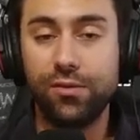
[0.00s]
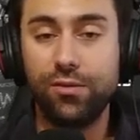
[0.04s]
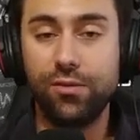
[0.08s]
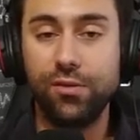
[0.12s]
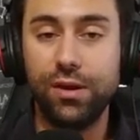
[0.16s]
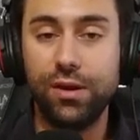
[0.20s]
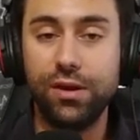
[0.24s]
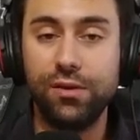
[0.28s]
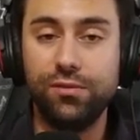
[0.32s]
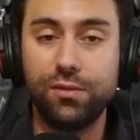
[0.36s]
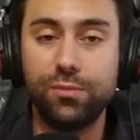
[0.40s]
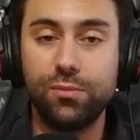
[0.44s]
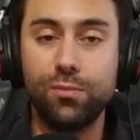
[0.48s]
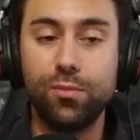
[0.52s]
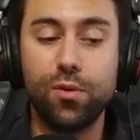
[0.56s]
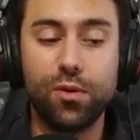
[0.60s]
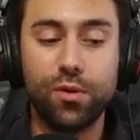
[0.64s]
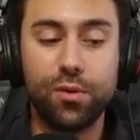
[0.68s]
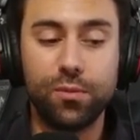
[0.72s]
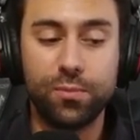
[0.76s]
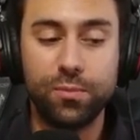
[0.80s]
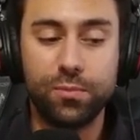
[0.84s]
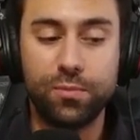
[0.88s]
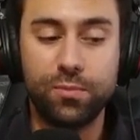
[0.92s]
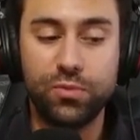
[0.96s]
even
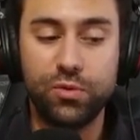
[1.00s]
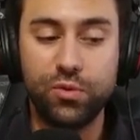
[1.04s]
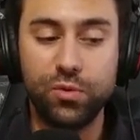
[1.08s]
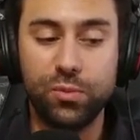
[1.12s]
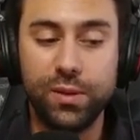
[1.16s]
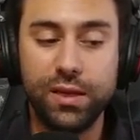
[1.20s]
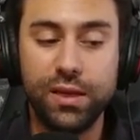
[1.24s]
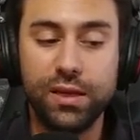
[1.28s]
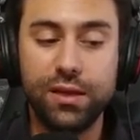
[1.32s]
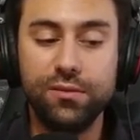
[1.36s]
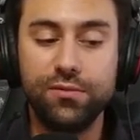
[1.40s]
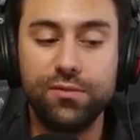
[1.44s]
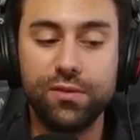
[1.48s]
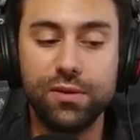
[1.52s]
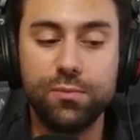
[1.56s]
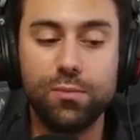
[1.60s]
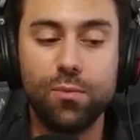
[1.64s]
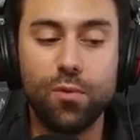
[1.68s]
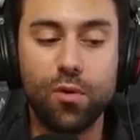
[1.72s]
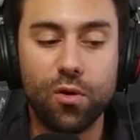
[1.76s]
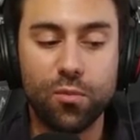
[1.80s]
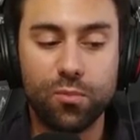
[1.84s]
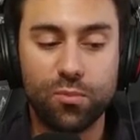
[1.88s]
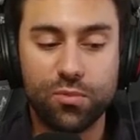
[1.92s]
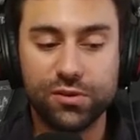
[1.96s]

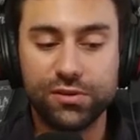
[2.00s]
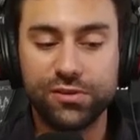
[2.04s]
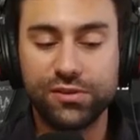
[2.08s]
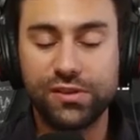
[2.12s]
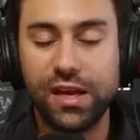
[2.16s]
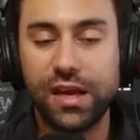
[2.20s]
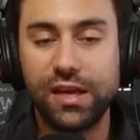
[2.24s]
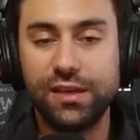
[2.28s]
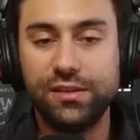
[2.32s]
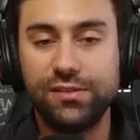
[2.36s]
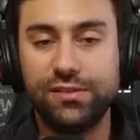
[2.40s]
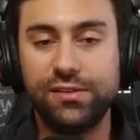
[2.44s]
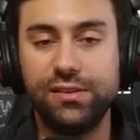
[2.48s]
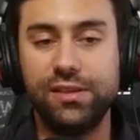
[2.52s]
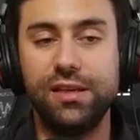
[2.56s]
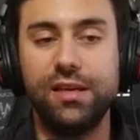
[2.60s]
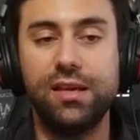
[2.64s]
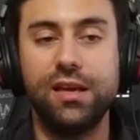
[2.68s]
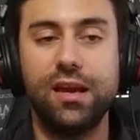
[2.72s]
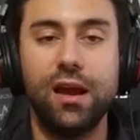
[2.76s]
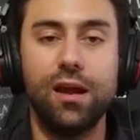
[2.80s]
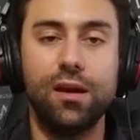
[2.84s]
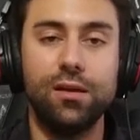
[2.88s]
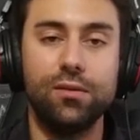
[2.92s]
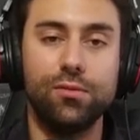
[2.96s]
more precise, the
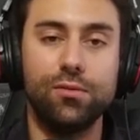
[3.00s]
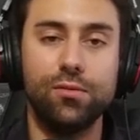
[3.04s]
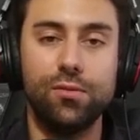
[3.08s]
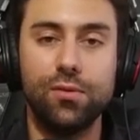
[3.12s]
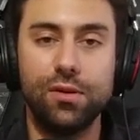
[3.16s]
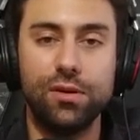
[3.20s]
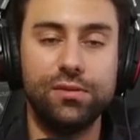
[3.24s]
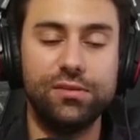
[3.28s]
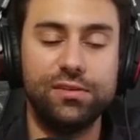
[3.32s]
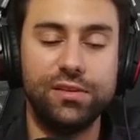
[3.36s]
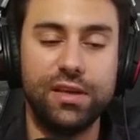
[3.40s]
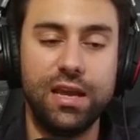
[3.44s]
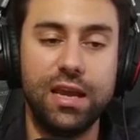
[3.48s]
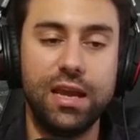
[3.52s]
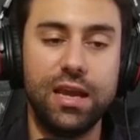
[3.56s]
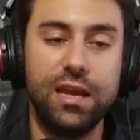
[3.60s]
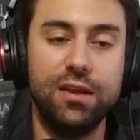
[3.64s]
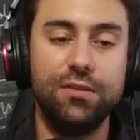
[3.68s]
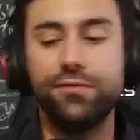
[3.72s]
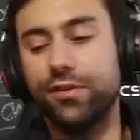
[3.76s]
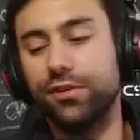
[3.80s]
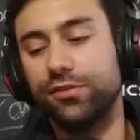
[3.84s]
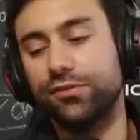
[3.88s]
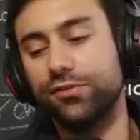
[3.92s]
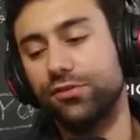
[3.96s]
calories
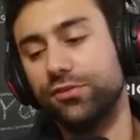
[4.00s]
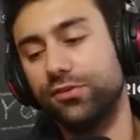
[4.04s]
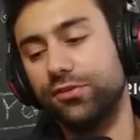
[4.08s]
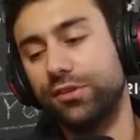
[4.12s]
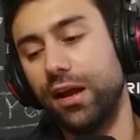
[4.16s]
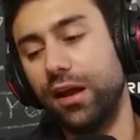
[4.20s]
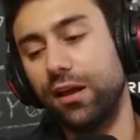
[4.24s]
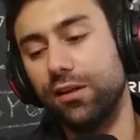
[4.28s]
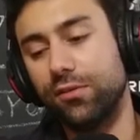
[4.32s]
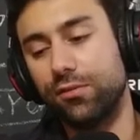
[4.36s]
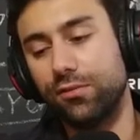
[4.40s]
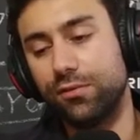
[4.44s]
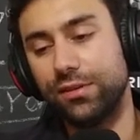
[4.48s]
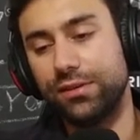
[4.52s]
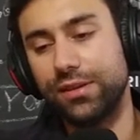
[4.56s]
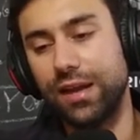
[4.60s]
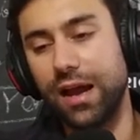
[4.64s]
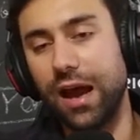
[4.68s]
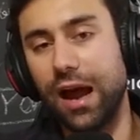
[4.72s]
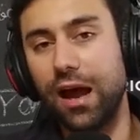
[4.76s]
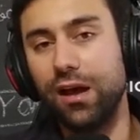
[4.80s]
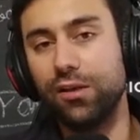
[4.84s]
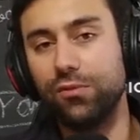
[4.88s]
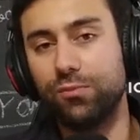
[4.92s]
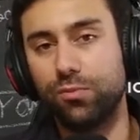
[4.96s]
in versus calories
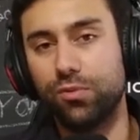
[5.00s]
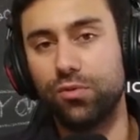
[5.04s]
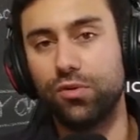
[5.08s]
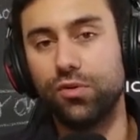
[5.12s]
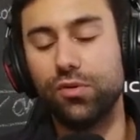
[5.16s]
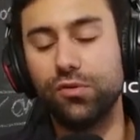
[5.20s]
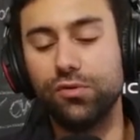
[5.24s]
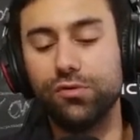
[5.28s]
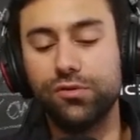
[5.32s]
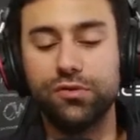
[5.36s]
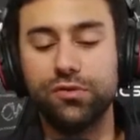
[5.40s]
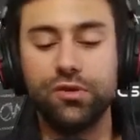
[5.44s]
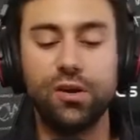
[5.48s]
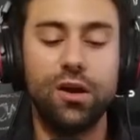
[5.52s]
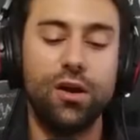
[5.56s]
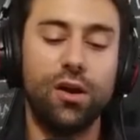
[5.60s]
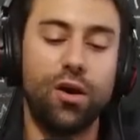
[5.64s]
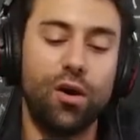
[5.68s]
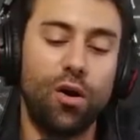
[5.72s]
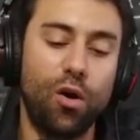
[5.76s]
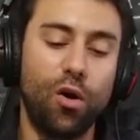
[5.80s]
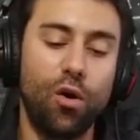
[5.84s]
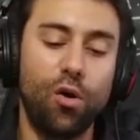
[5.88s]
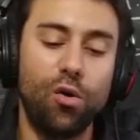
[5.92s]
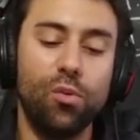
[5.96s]
out bros
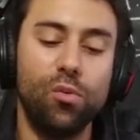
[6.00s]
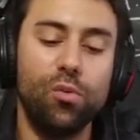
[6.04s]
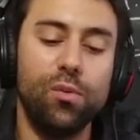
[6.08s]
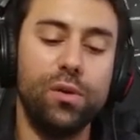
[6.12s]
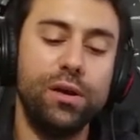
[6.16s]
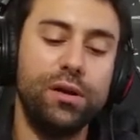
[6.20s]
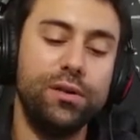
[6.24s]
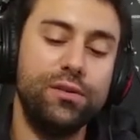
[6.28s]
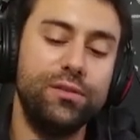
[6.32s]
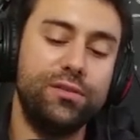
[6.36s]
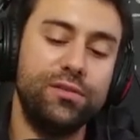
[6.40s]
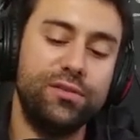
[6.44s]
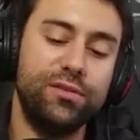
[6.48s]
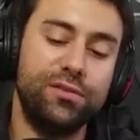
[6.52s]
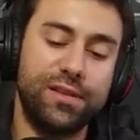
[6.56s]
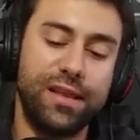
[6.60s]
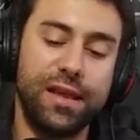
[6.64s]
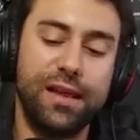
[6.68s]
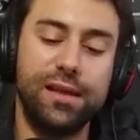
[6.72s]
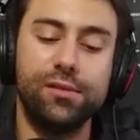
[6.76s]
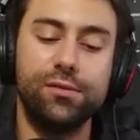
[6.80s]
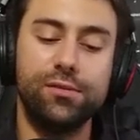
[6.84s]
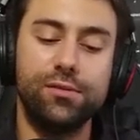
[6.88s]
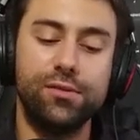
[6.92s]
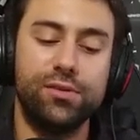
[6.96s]
always
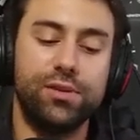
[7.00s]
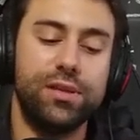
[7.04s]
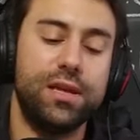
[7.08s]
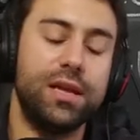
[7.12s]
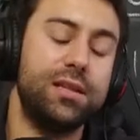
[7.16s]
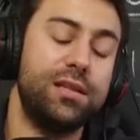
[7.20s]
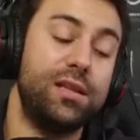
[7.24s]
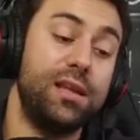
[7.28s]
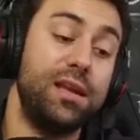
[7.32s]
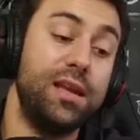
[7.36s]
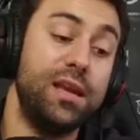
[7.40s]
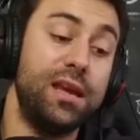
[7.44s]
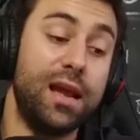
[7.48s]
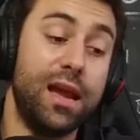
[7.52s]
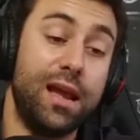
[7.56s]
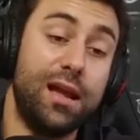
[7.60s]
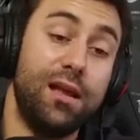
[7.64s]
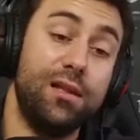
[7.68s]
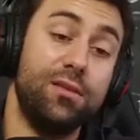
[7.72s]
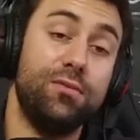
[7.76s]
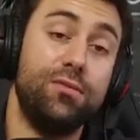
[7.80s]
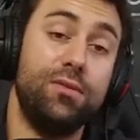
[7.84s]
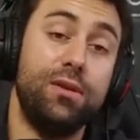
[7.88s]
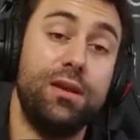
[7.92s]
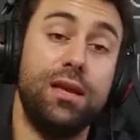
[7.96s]
tell you that a
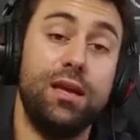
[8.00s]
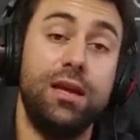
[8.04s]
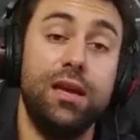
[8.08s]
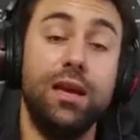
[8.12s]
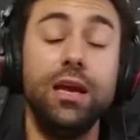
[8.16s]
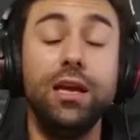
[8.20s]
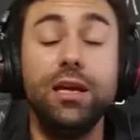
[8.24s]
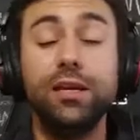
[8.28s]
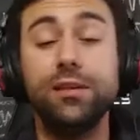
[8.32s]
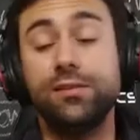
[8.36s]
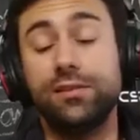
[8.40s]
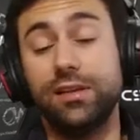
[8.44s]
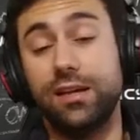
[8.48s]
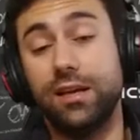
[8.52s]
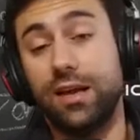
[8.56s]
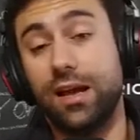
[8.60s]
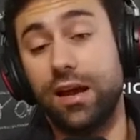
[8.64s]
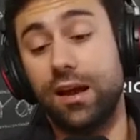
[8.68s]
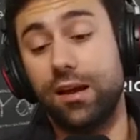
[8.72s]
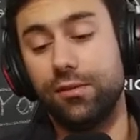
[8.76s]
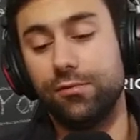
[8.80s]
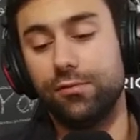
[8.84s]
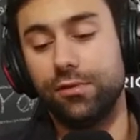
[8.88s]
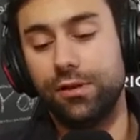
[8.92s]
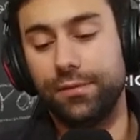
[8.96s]
calorie is a
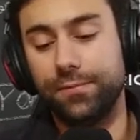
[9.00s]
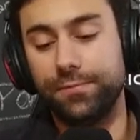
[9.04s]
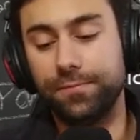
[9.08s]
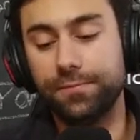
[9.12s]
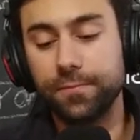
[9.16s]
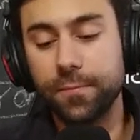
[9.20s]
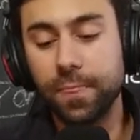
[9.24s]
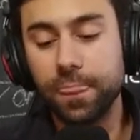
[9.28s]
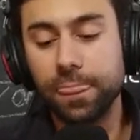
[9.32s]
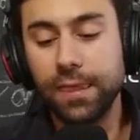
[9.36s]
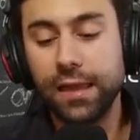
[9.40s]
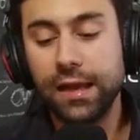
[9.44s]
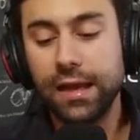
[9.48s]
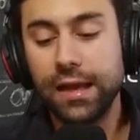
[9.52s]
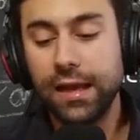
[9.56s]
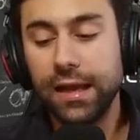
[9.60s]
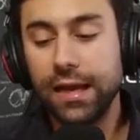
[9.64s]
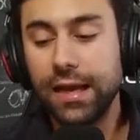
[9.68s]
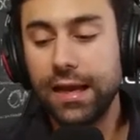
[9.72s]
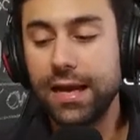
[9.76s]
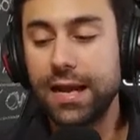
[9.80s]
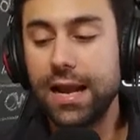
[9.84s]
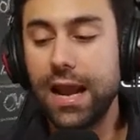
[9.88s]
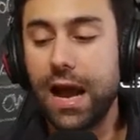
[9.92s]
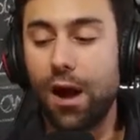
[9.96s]
calorie.
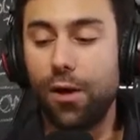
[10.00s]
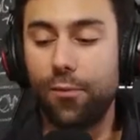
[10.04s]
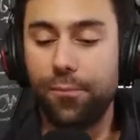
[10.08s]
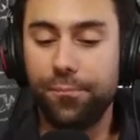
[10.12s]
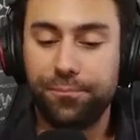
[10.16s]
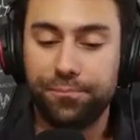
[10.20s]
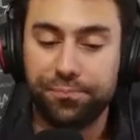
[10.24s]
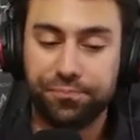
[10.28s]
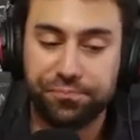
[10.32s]
Now,